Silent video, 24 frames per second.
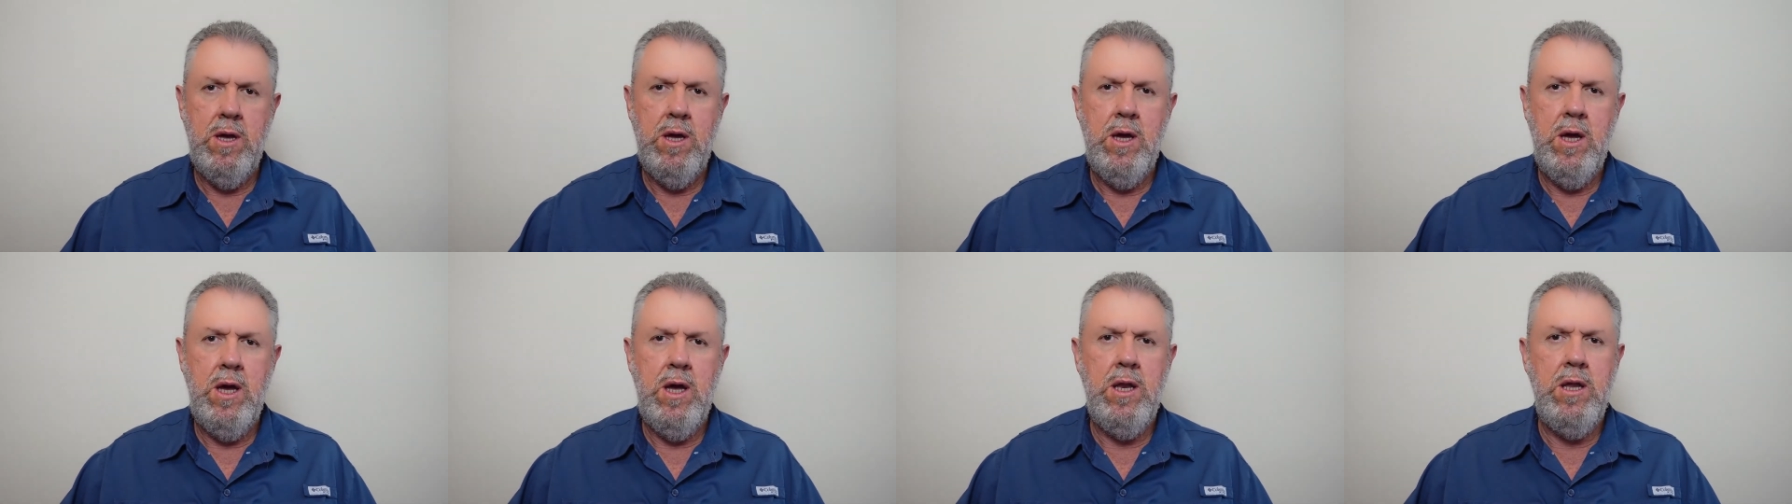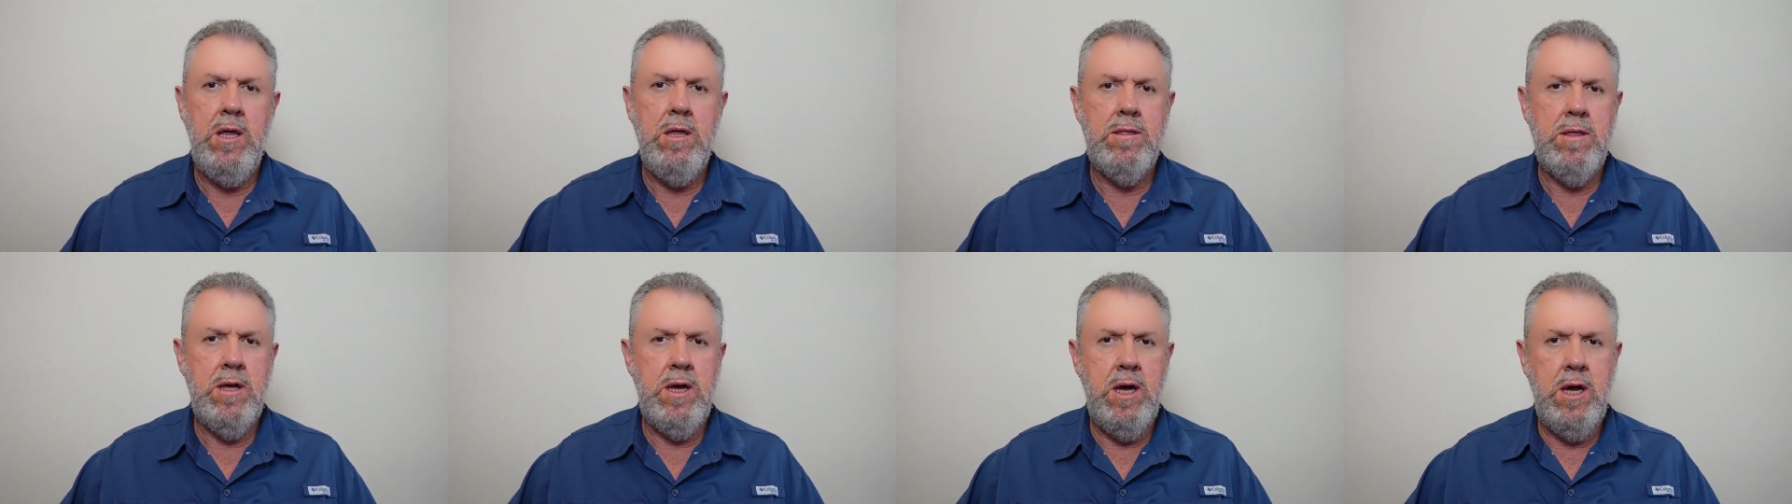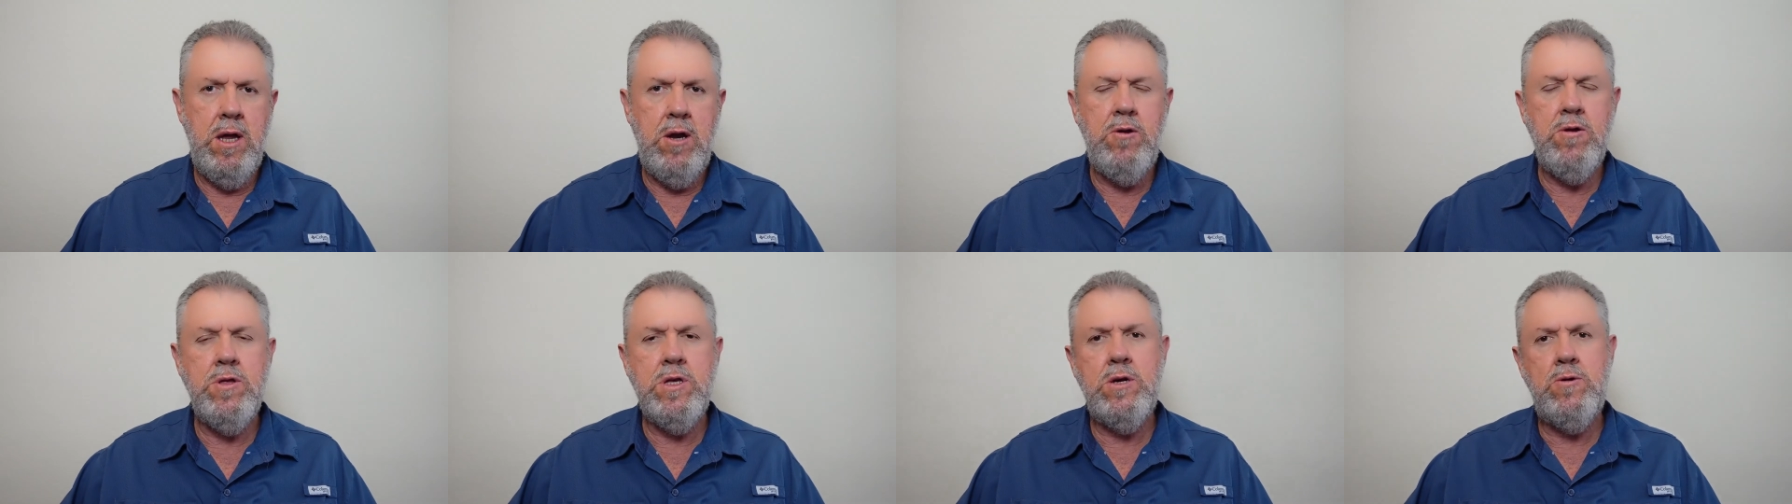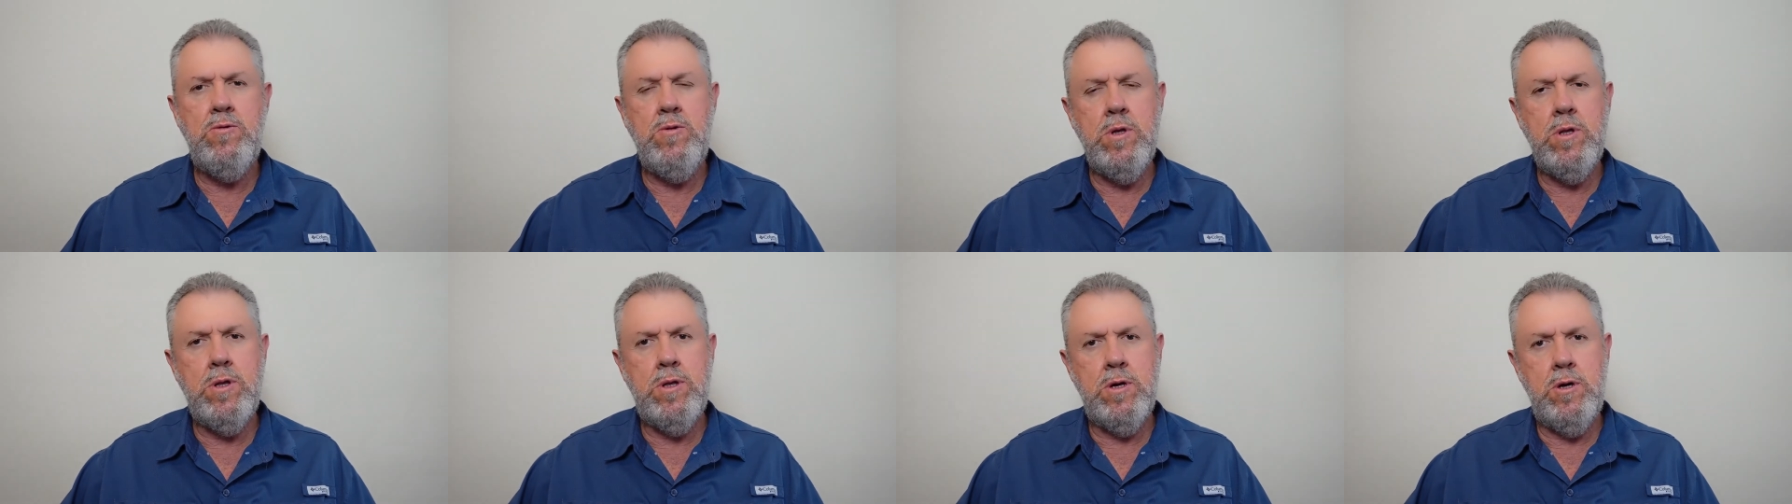and its energy
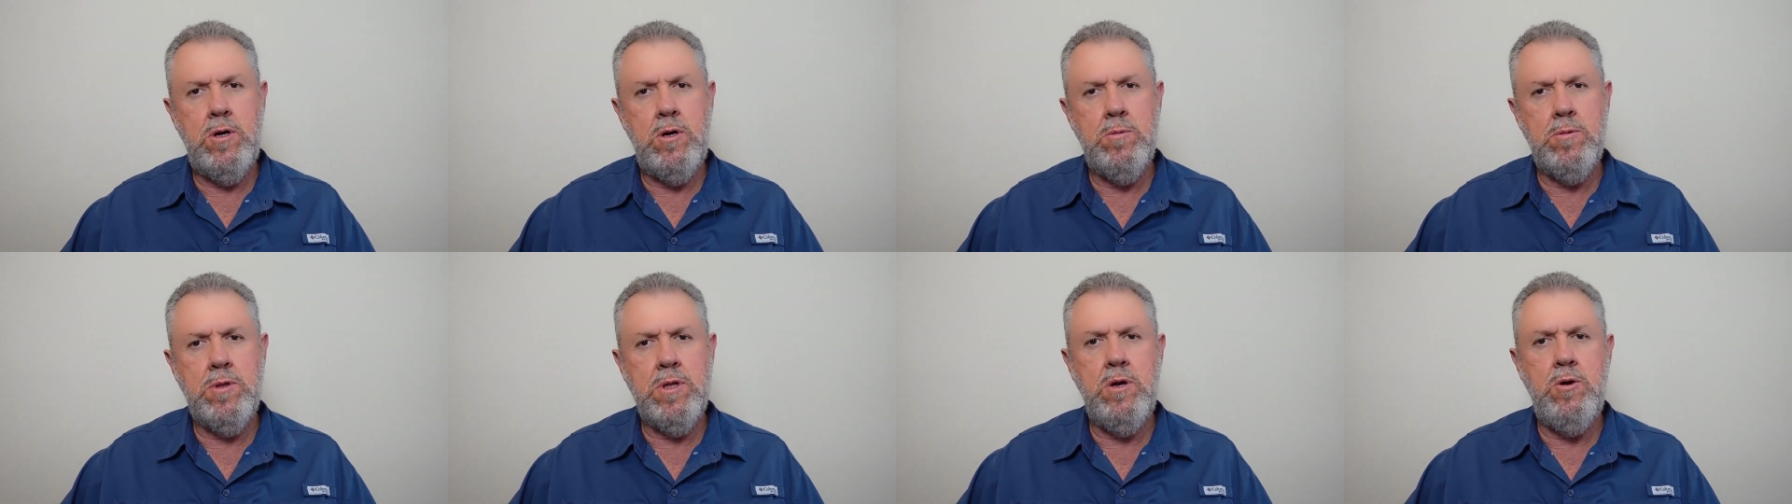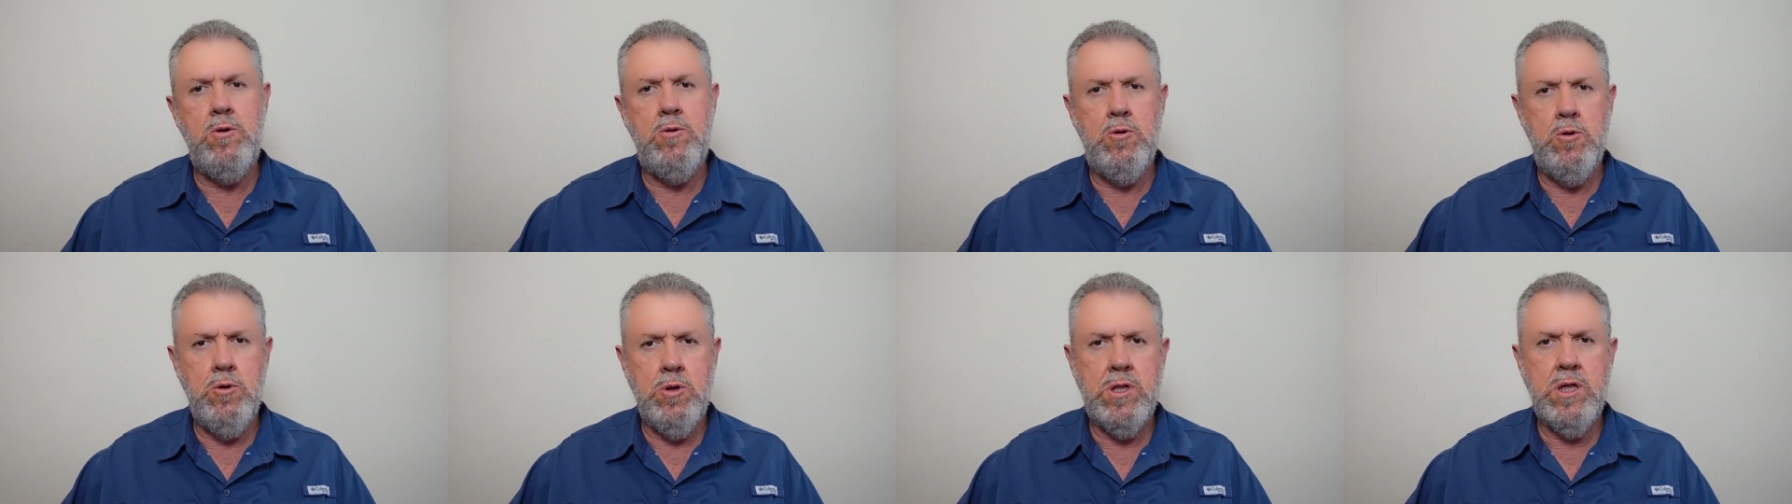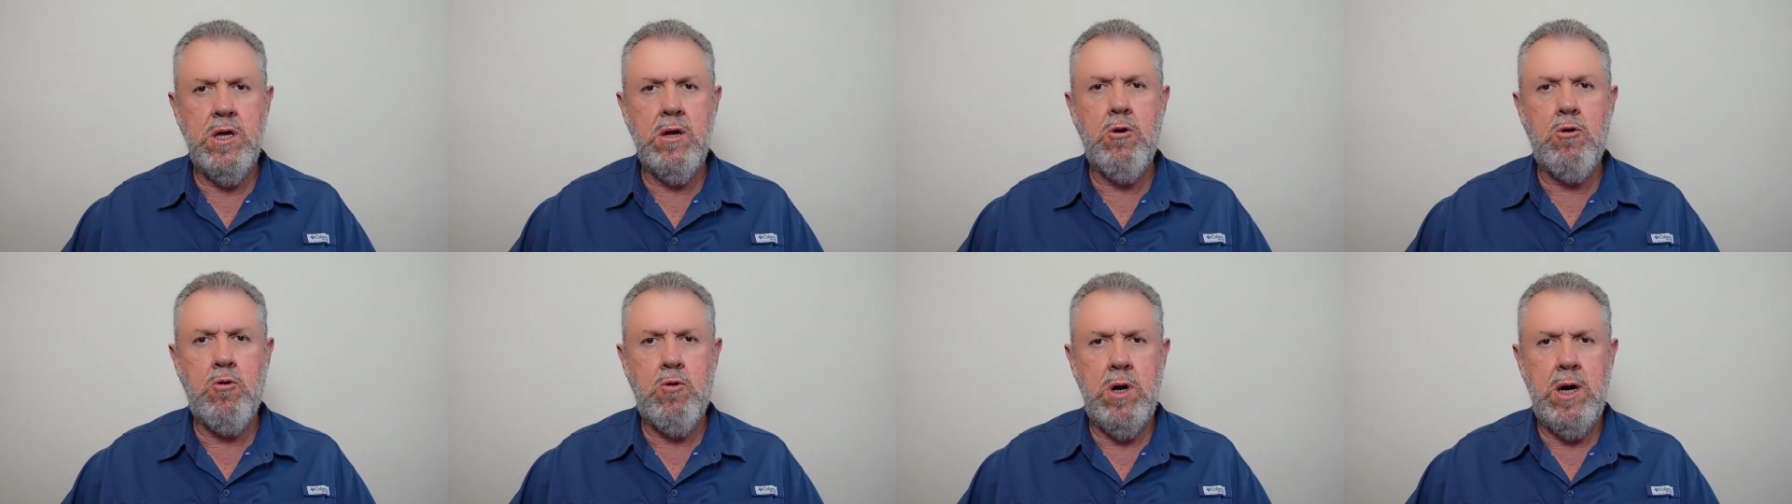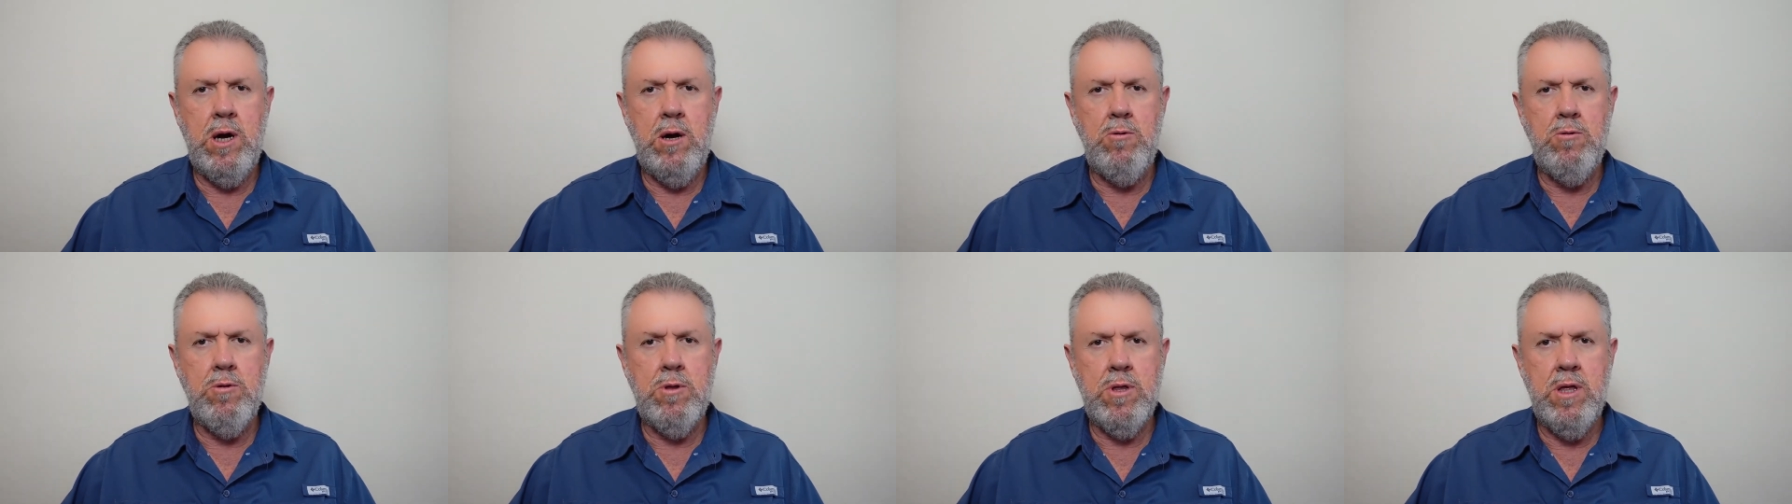reserves in roots and
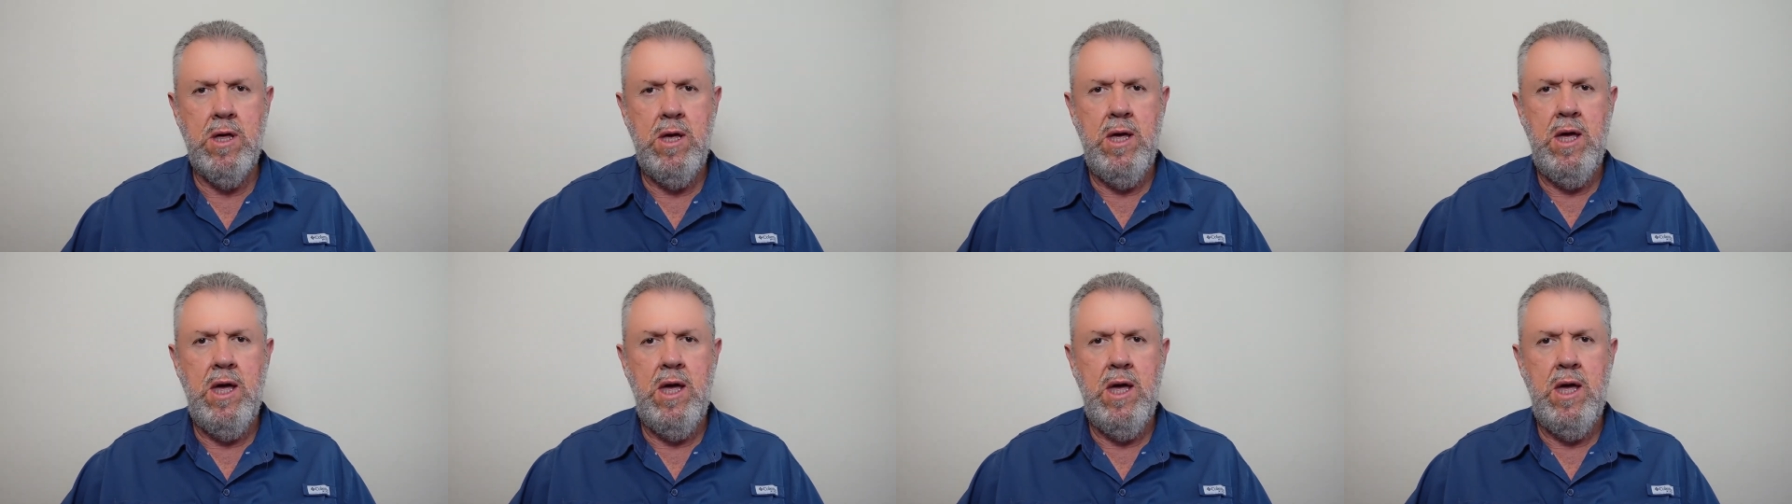crowns